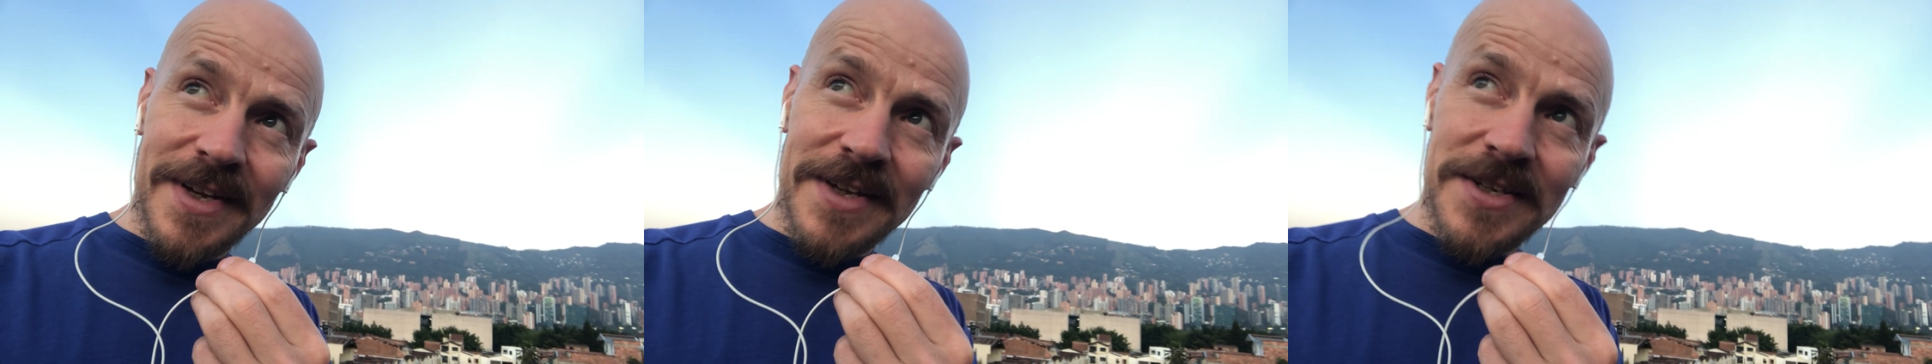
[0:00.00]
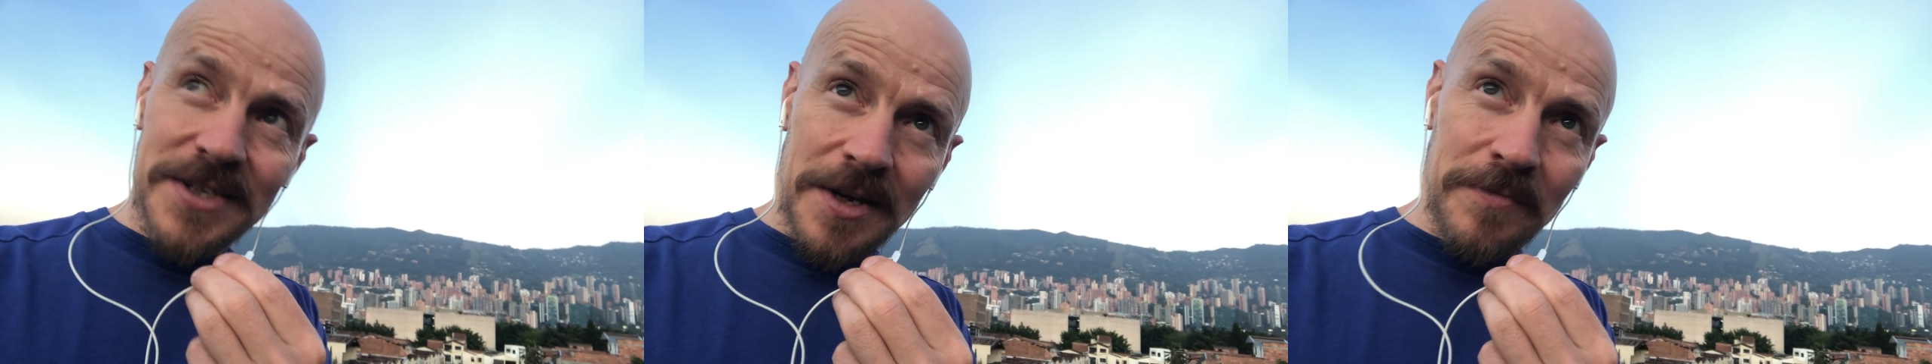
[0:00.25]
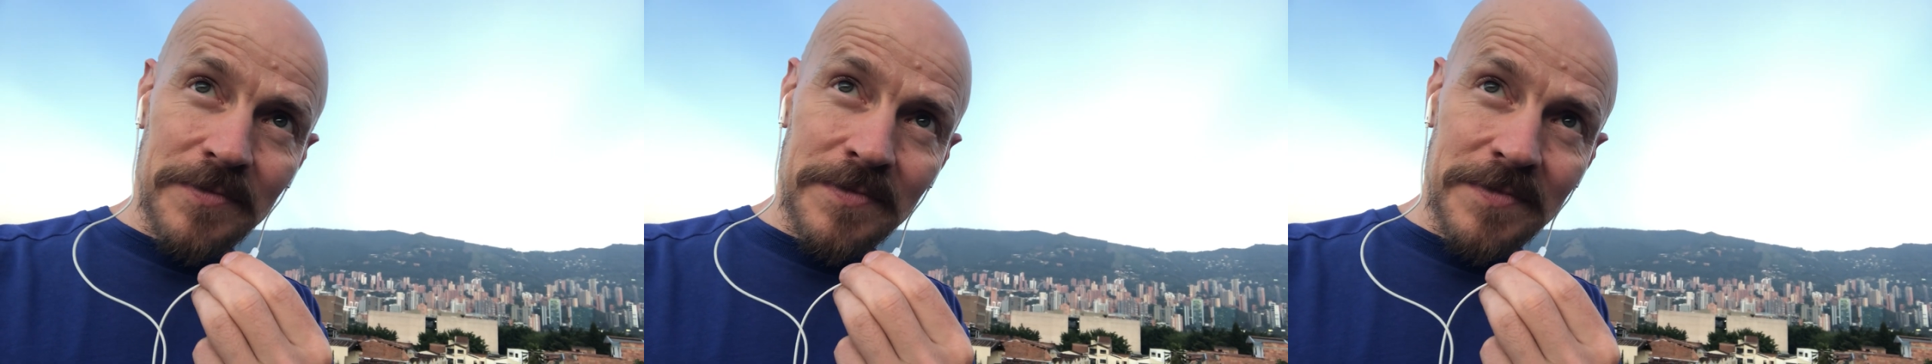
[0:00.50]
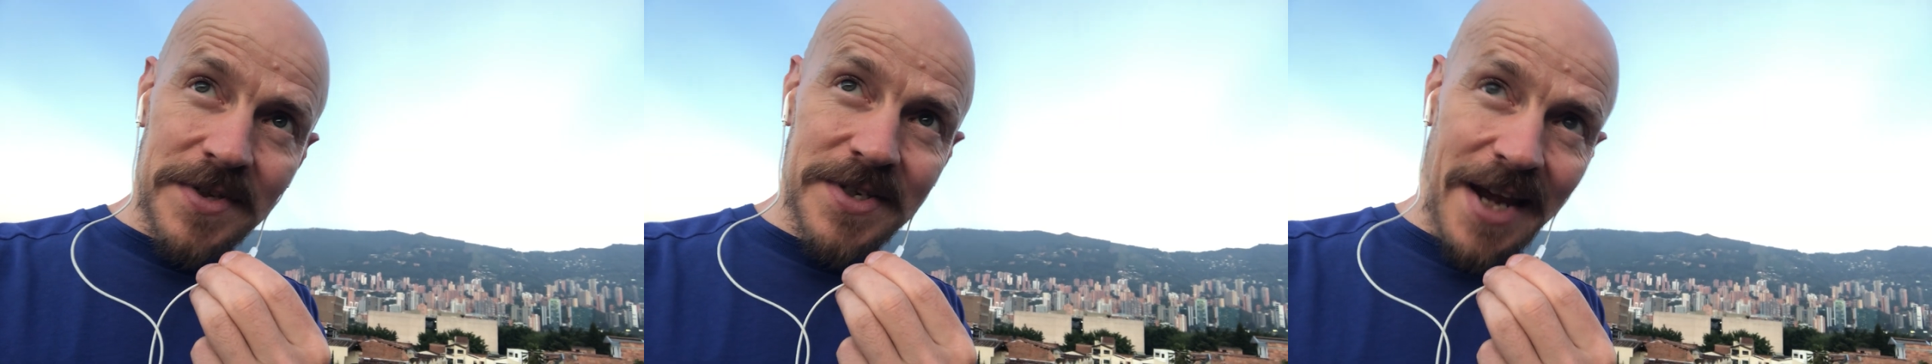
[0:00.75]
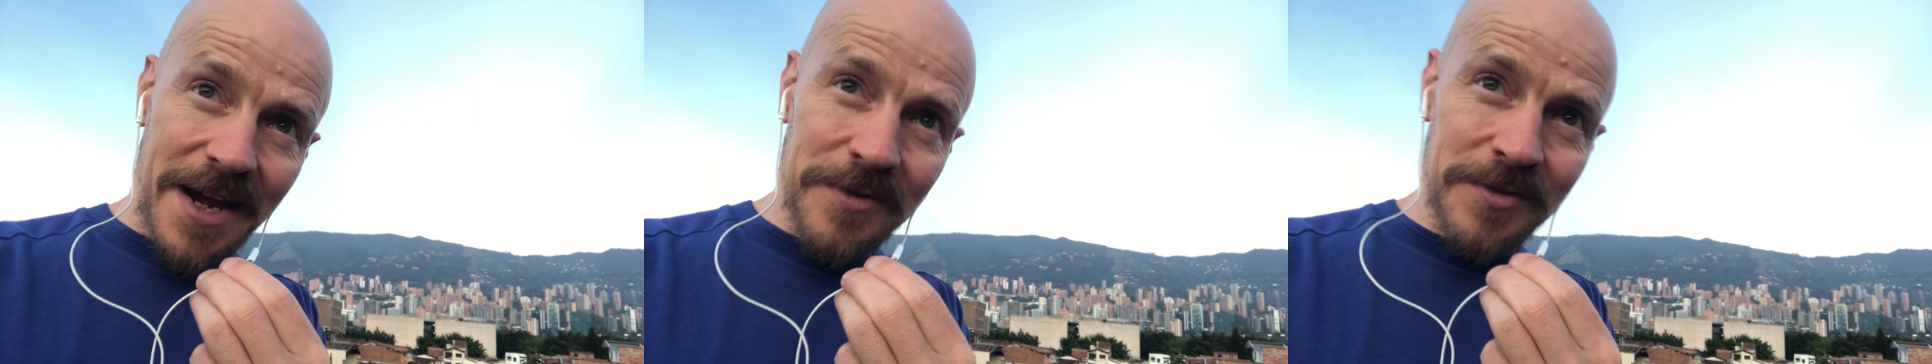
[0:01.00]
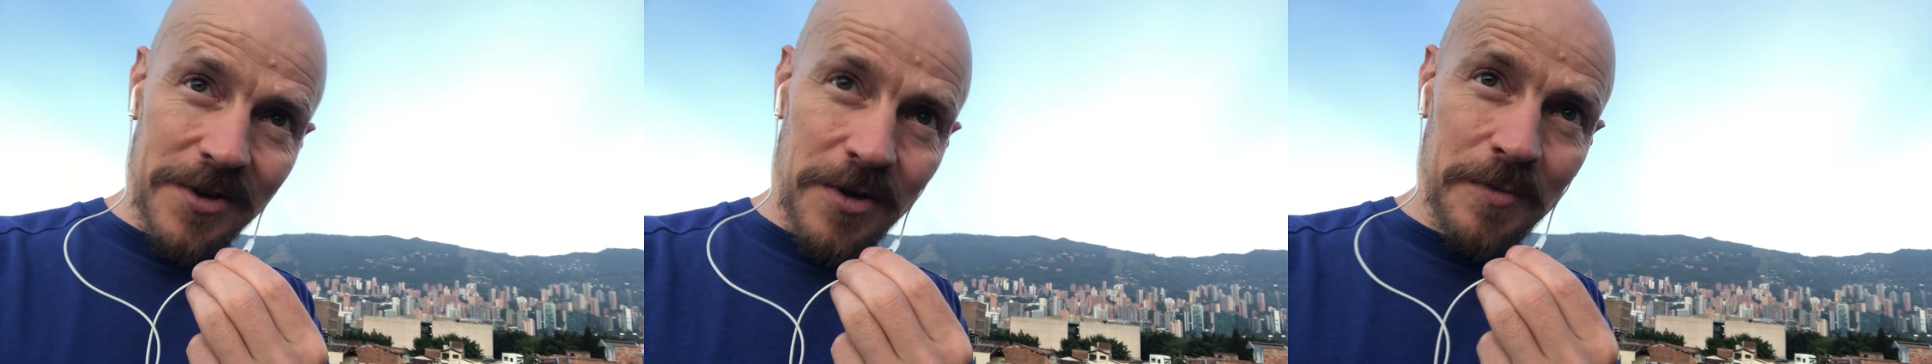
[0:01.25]
Some
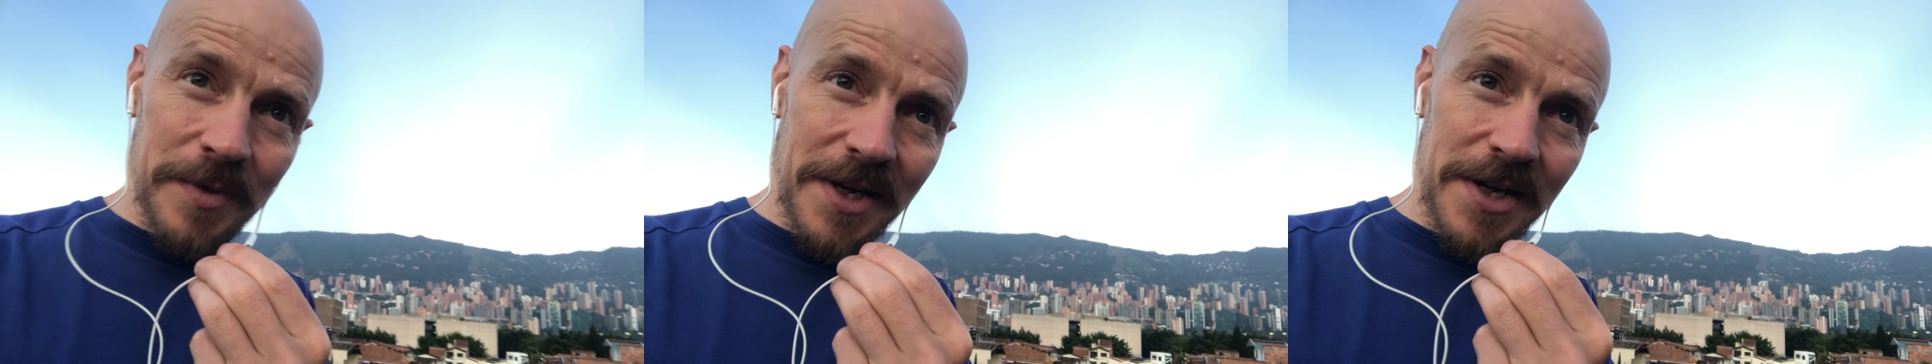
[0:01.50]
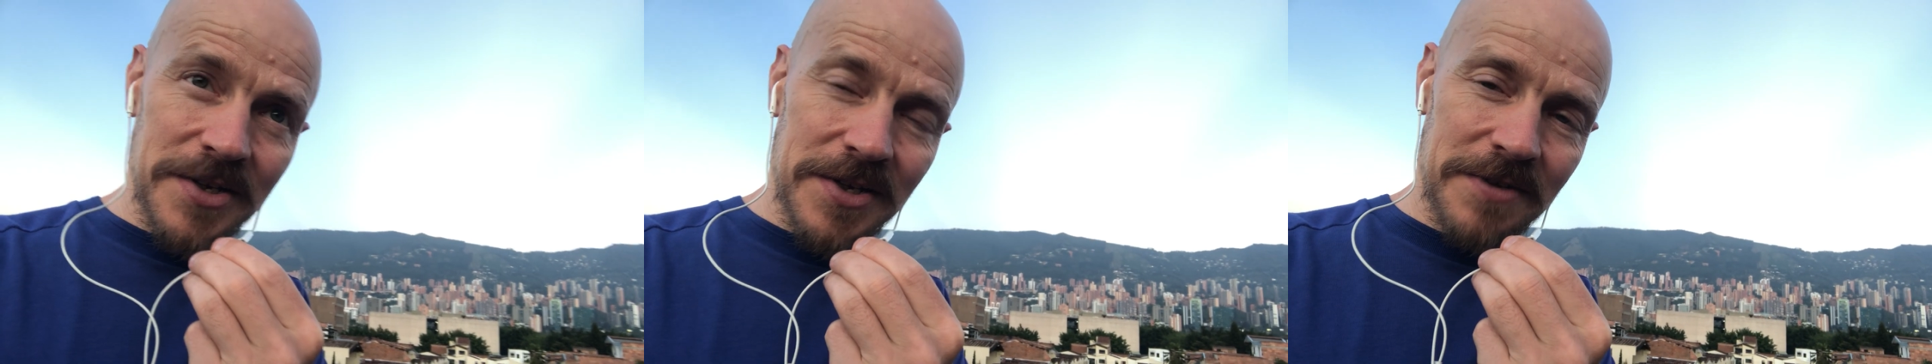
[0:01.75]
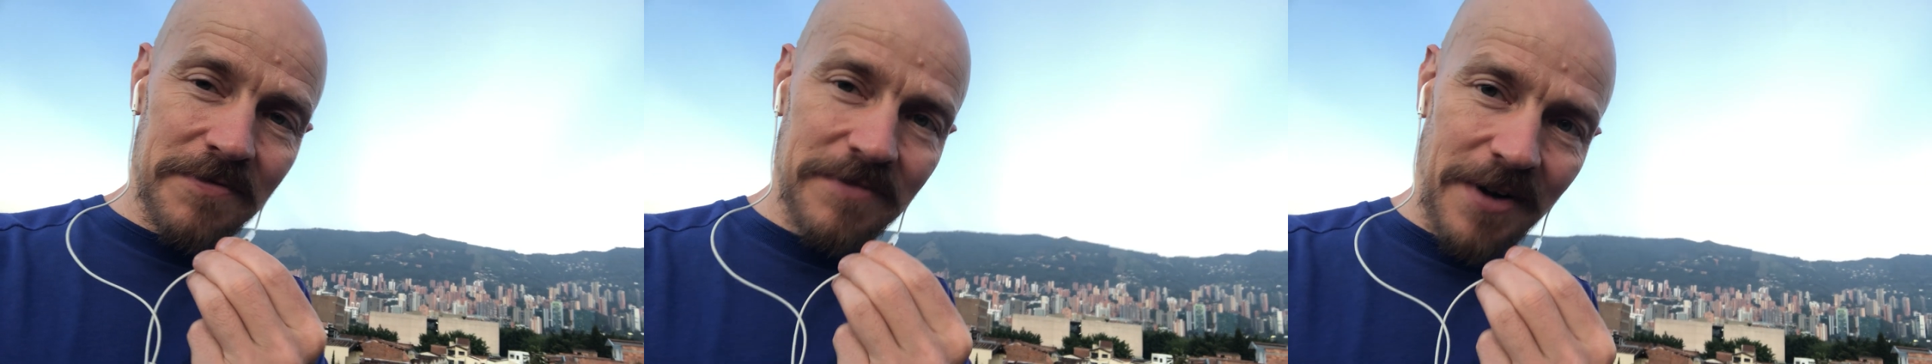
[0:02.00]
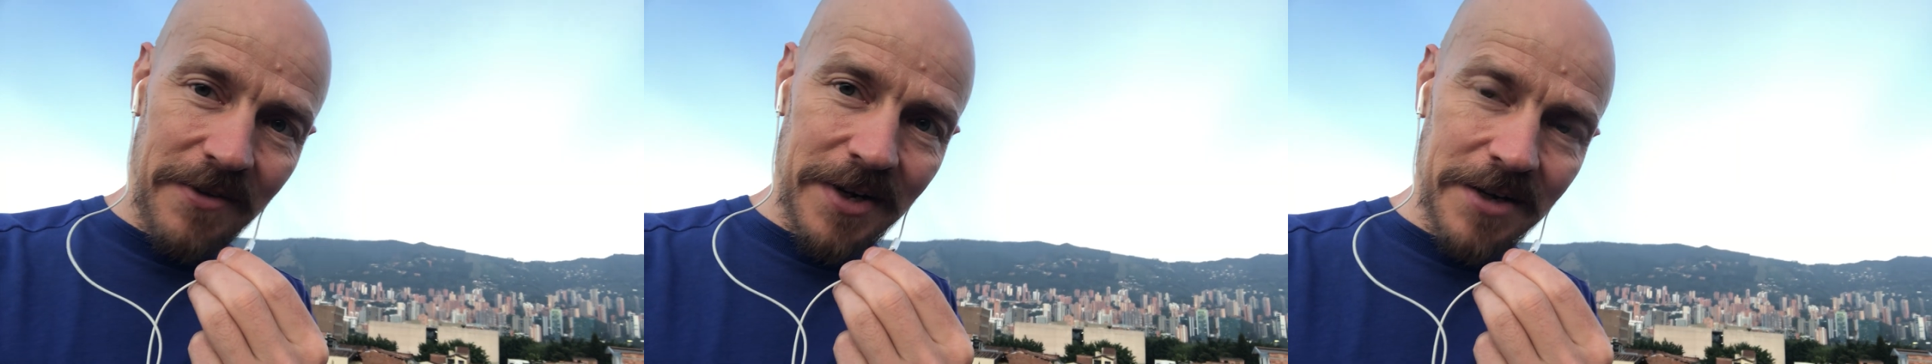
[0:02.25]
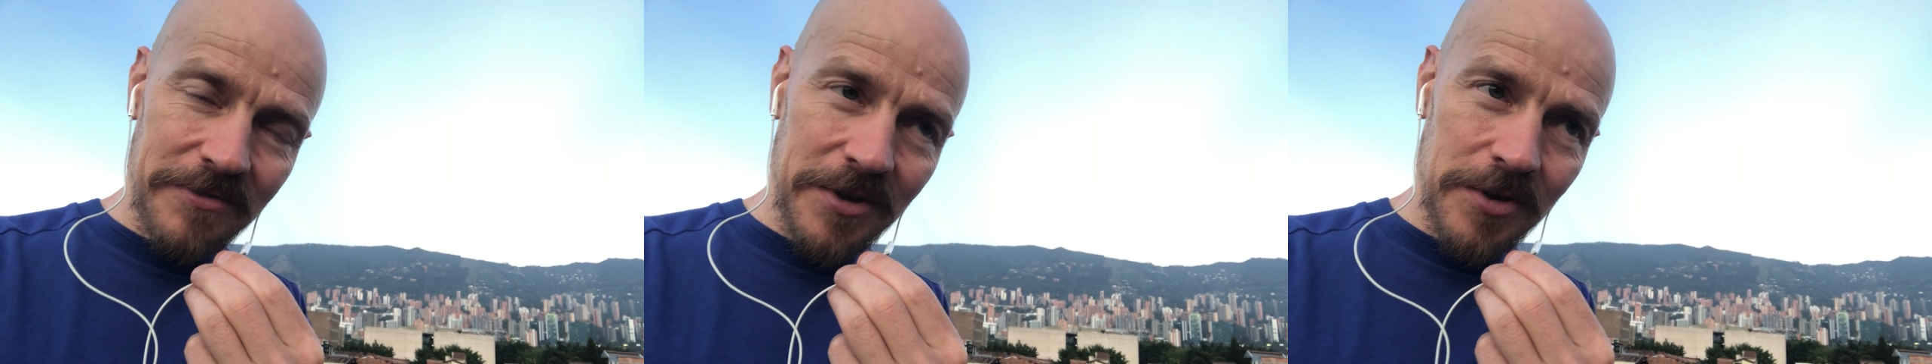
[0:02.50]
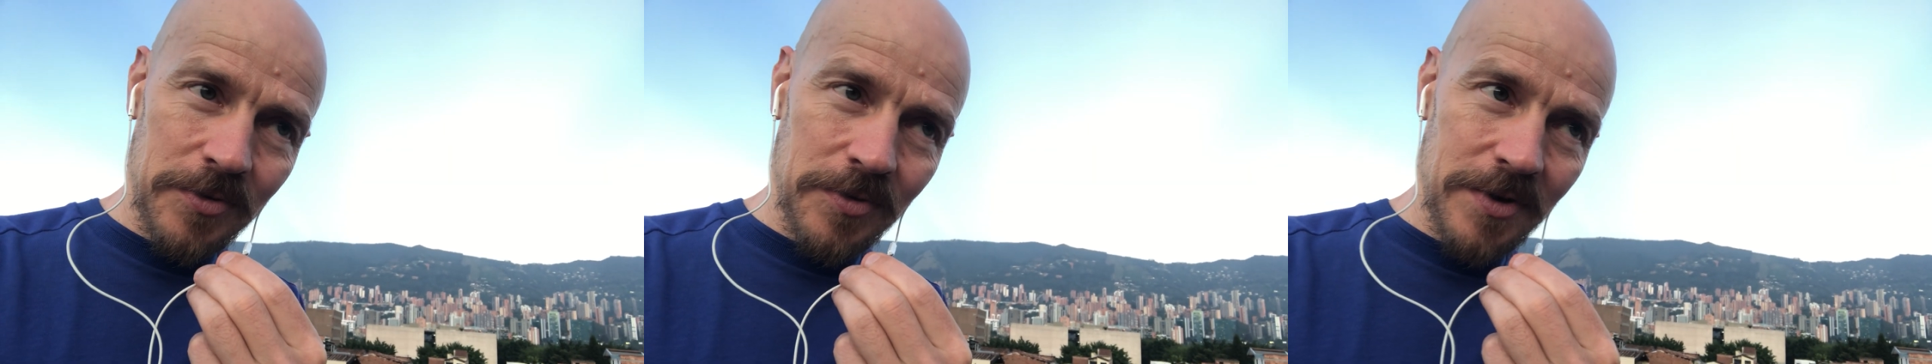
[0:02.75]
sound combinations are very
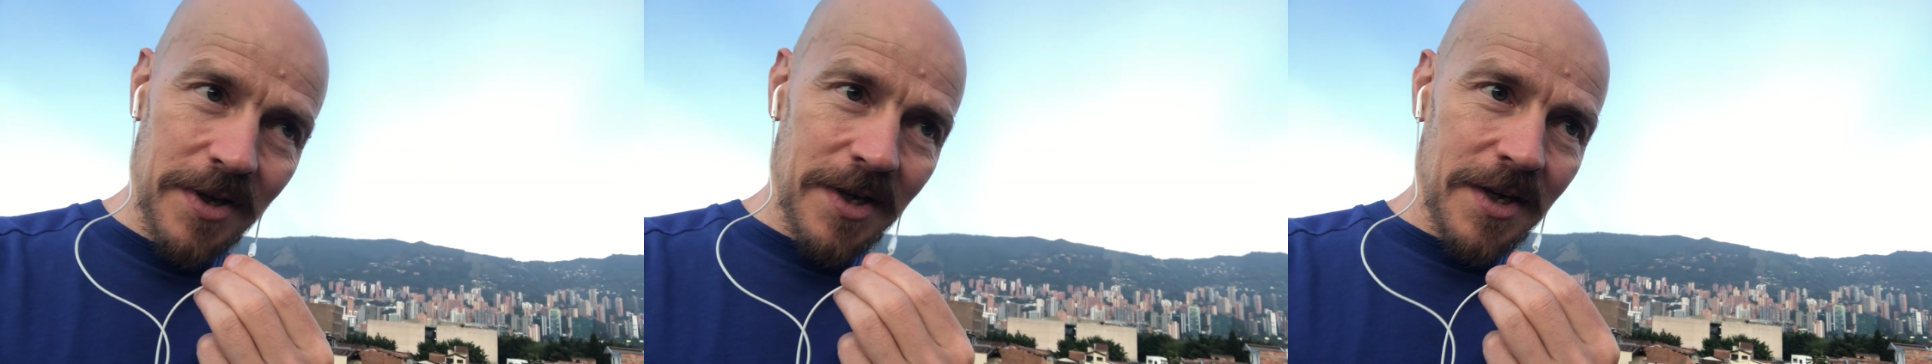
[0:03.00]
difficult.